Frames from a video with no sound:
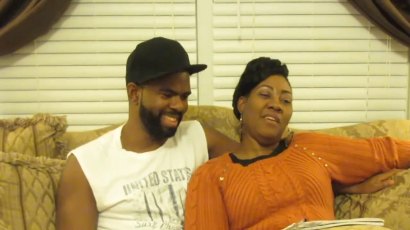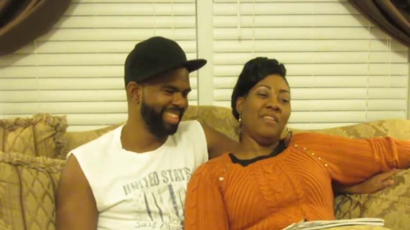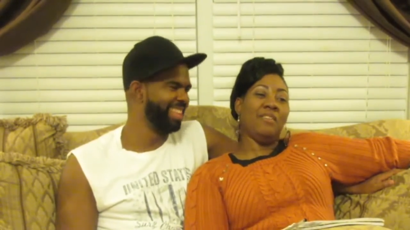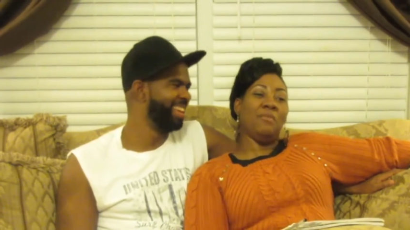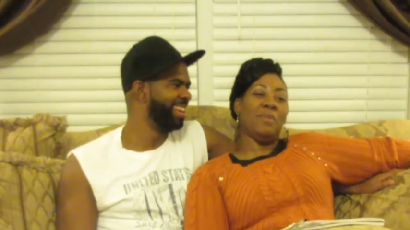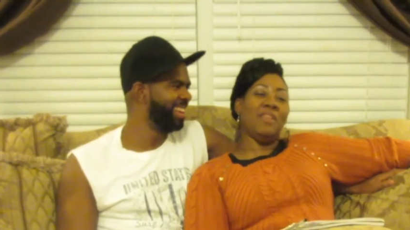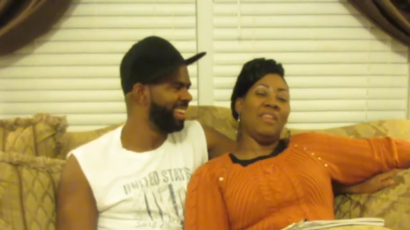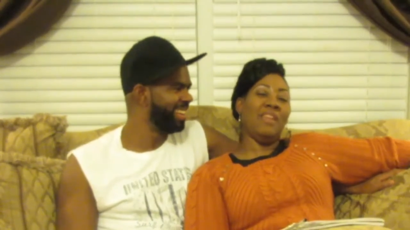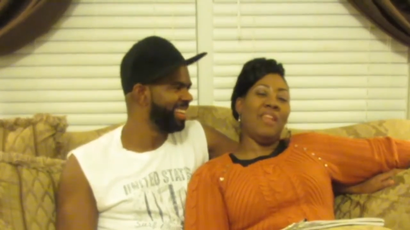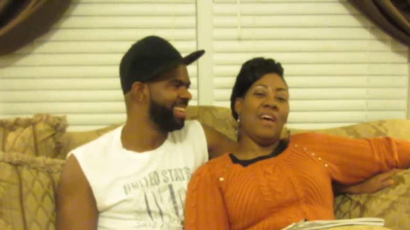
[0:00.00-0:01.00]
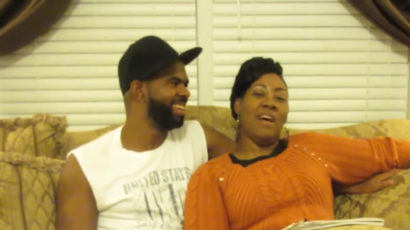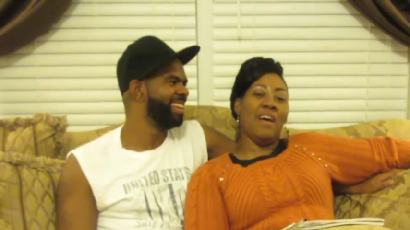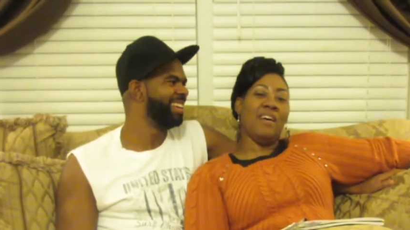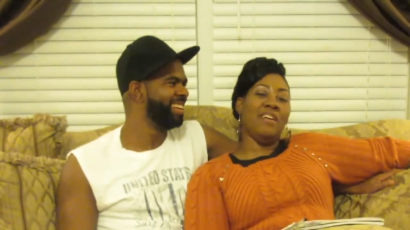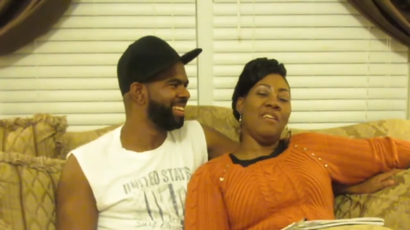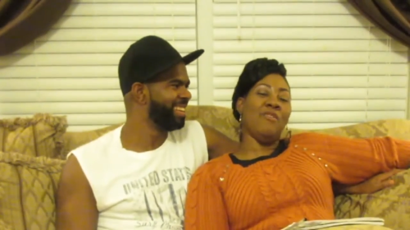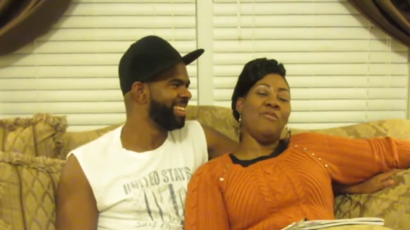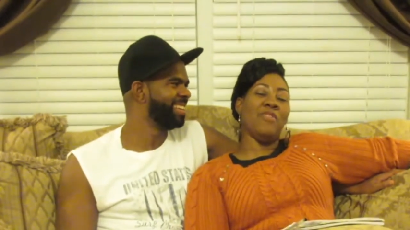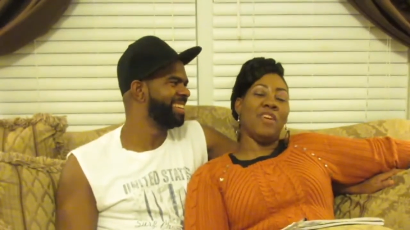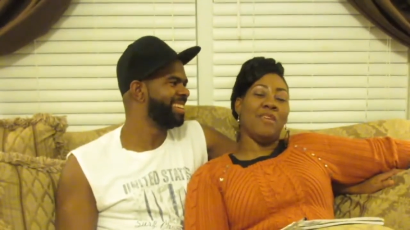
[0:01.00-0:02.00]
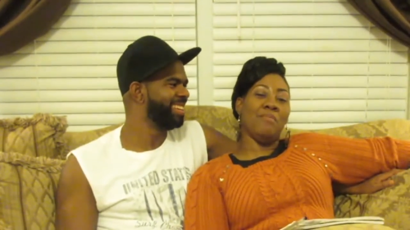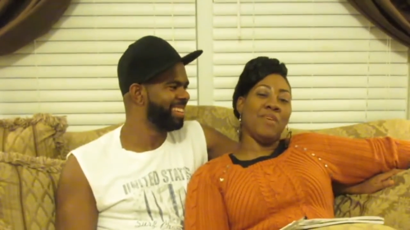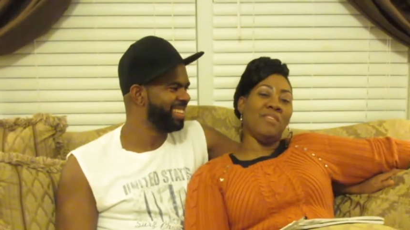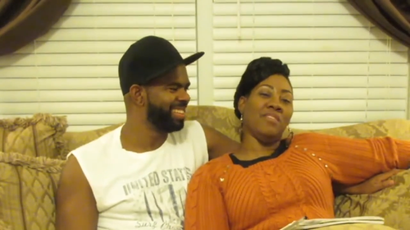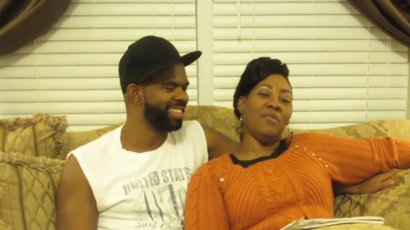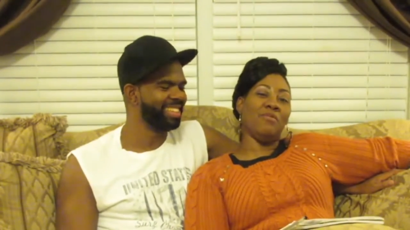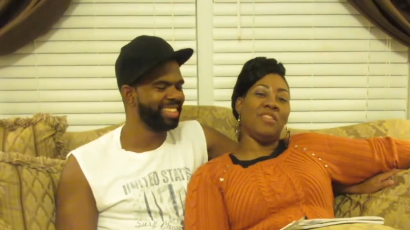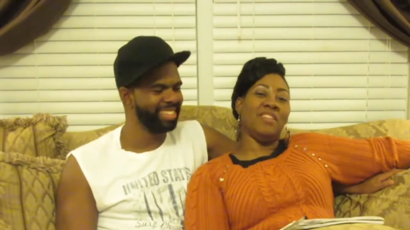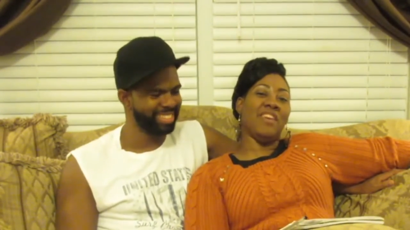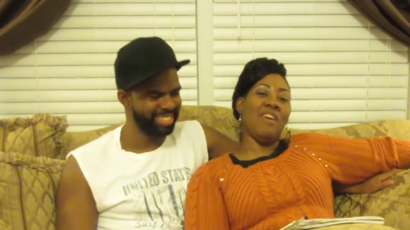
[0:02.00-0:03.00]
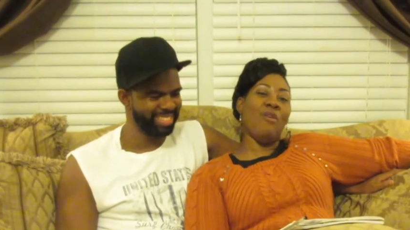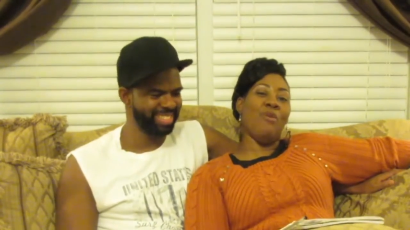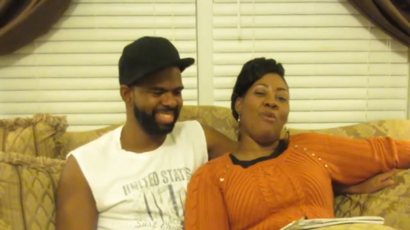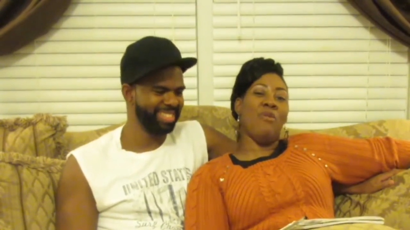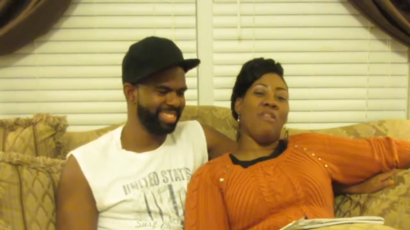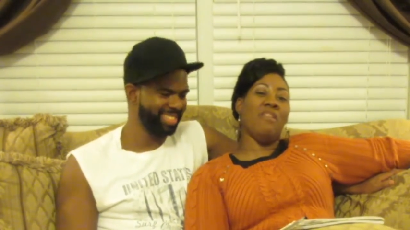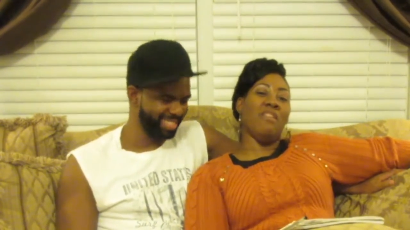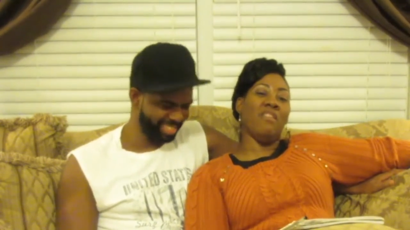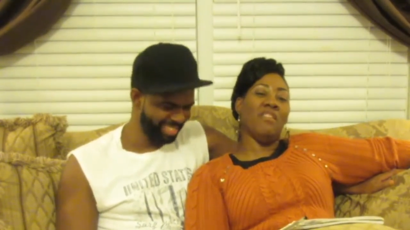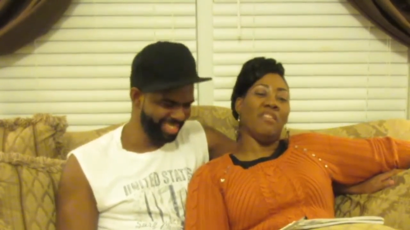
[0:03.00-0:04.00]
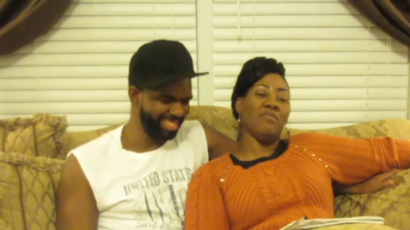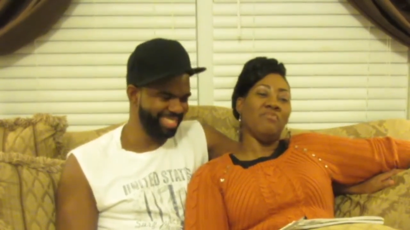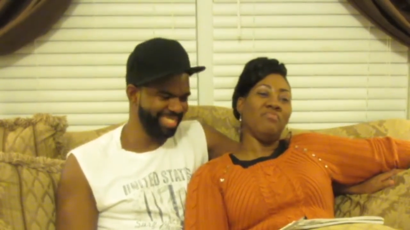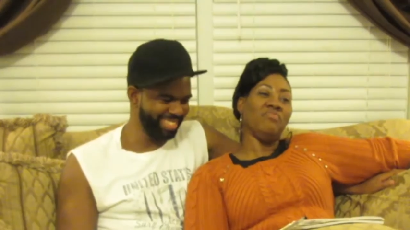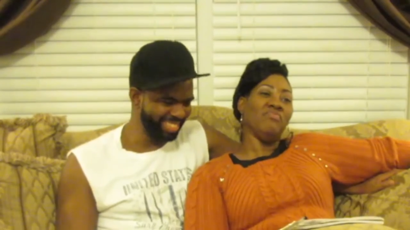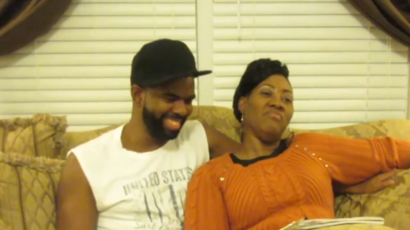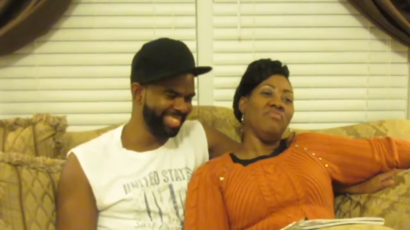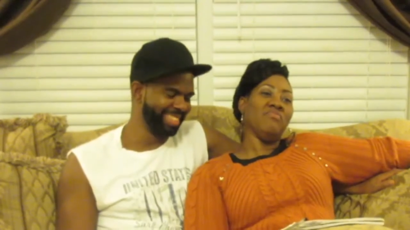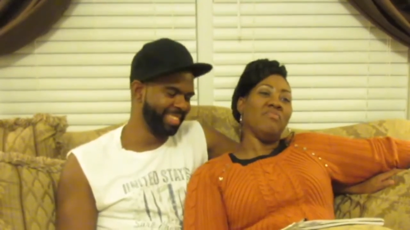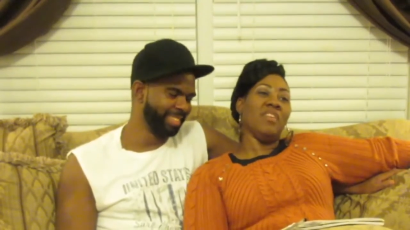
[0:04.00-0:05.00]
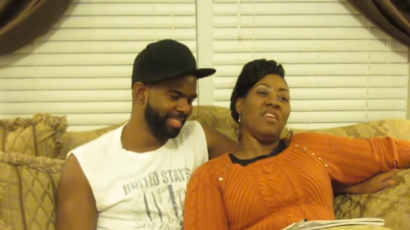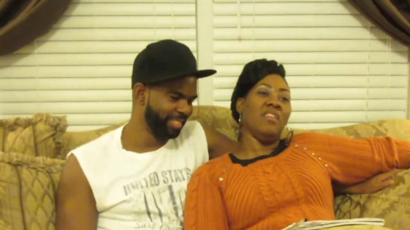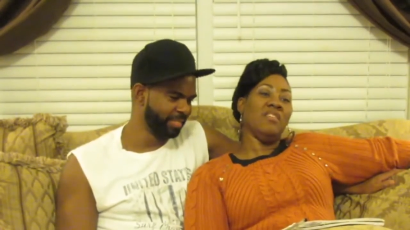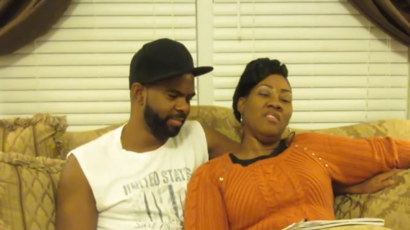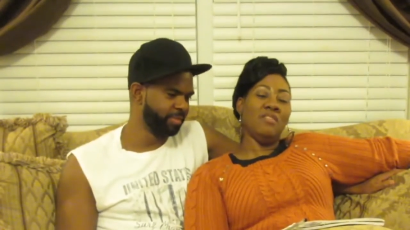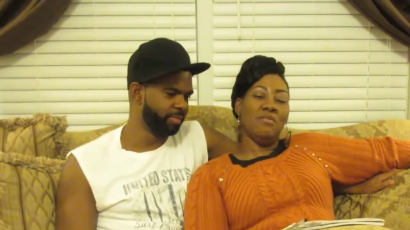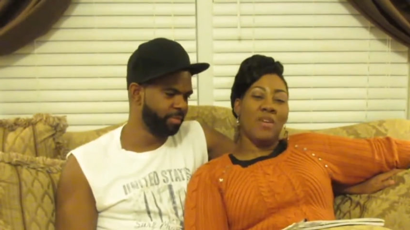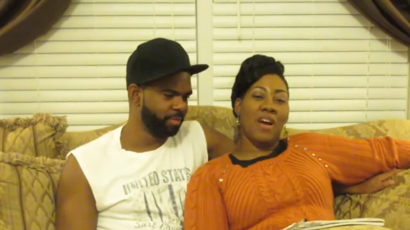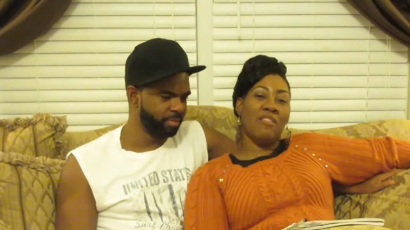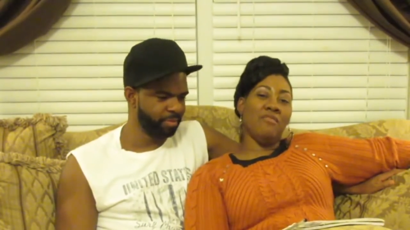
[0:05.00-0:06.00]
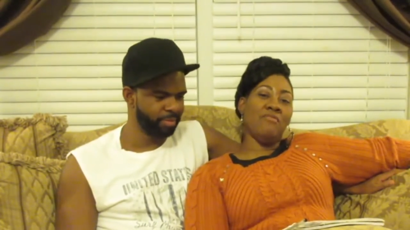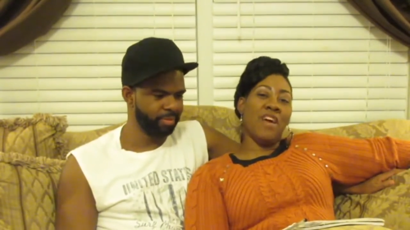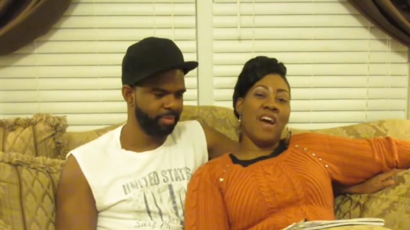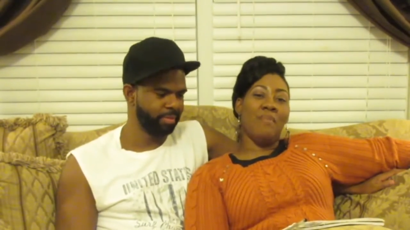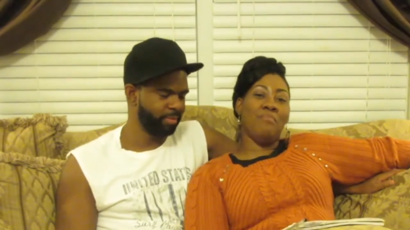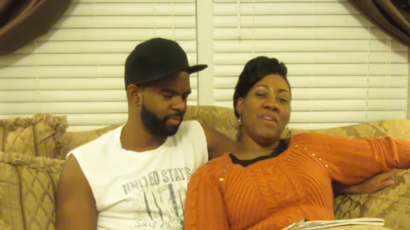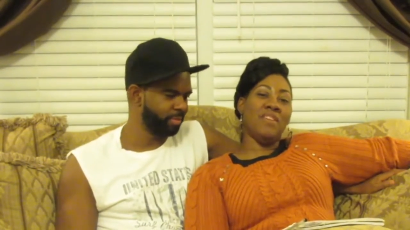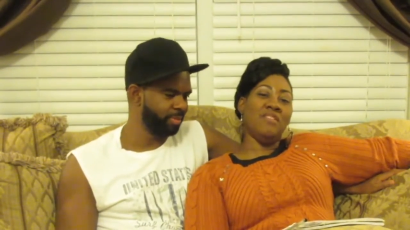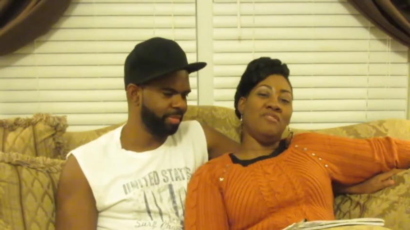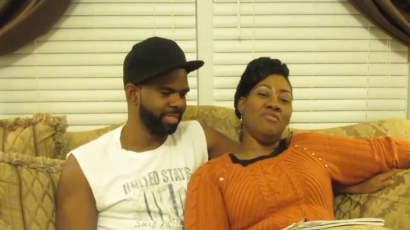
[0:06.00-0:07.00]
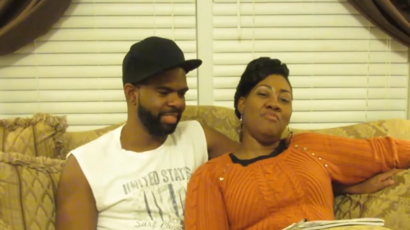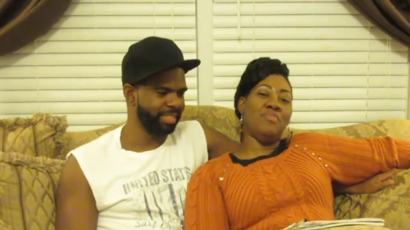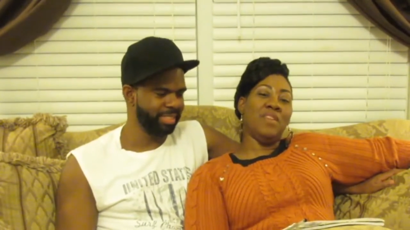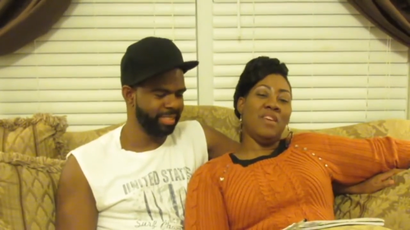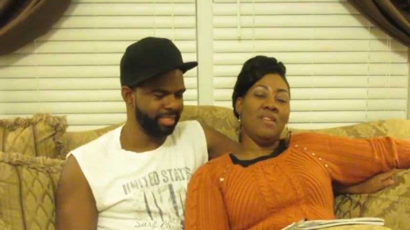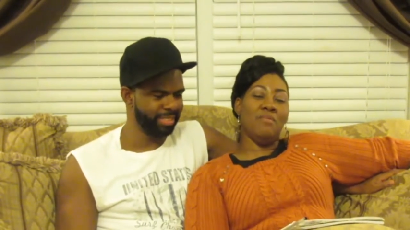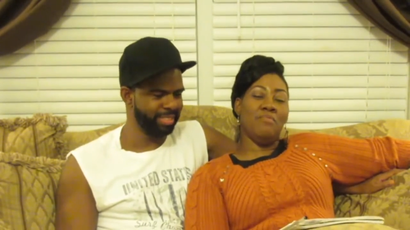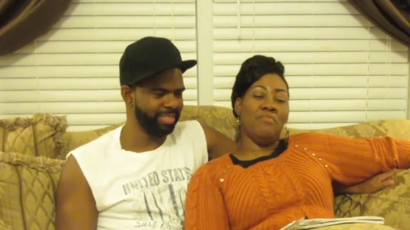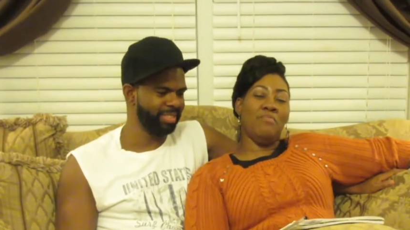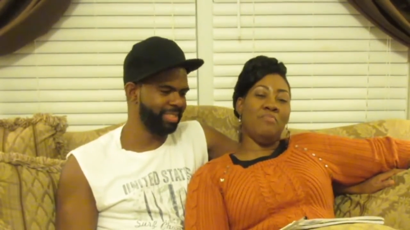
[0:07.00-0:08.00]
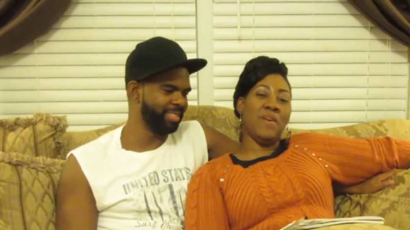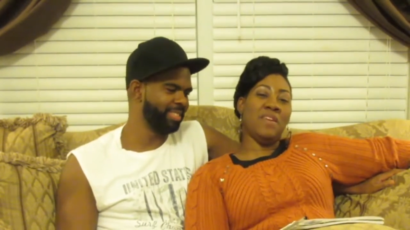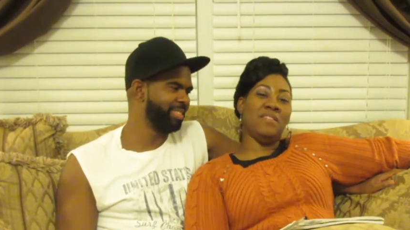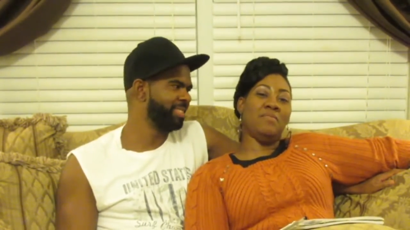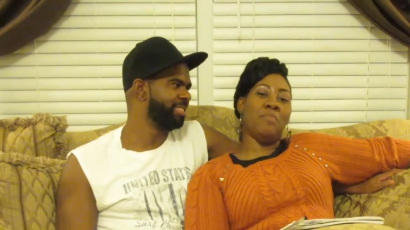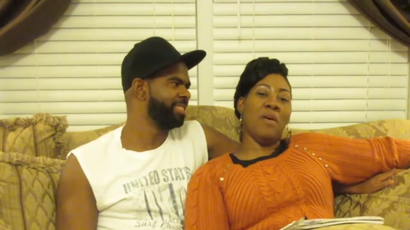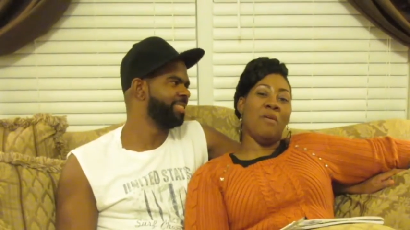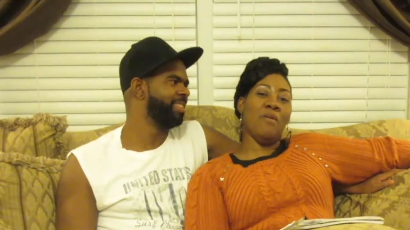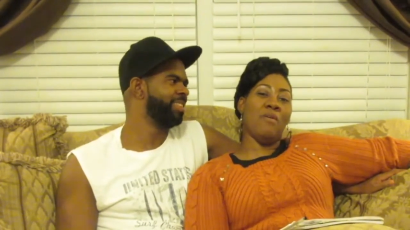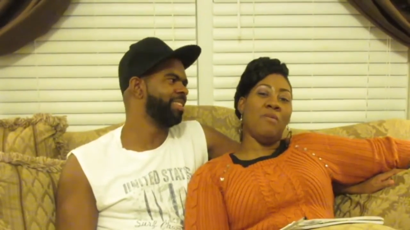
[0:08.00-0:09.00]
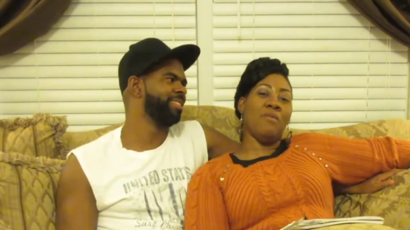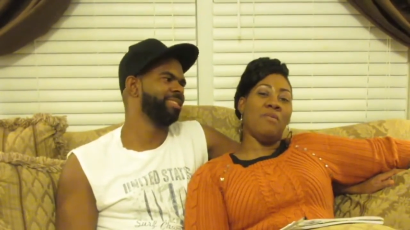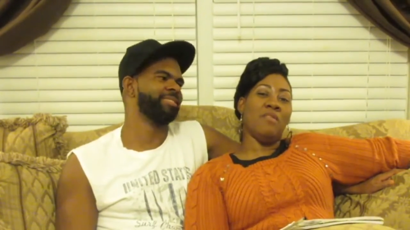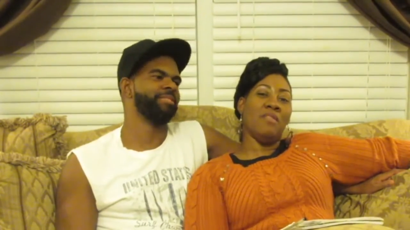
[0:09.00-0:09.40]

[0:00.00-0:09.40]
Speaker 1: It's been a lie. He over there messing with that whore. Hmm? you, I, I made you play baseball,